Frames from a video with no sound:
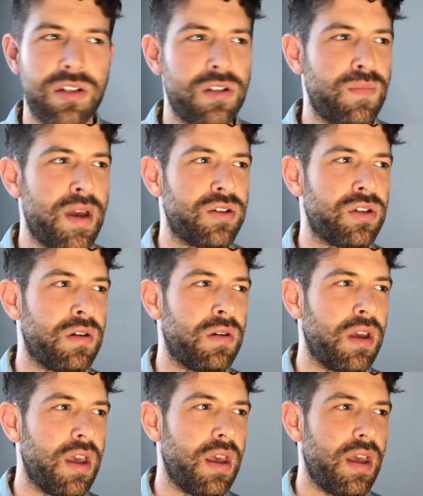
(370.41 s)
He's mentioned
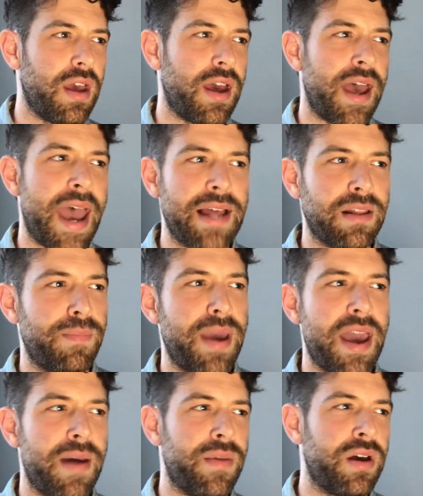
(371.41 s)

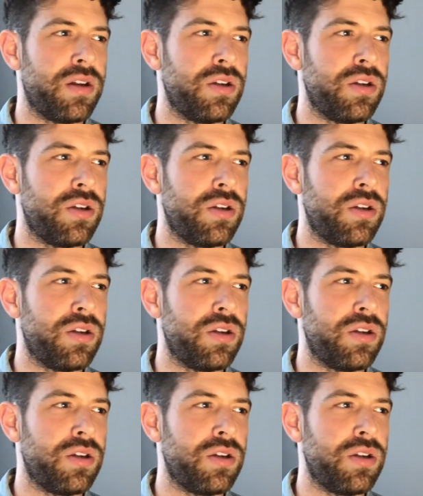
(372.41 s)
Alabama,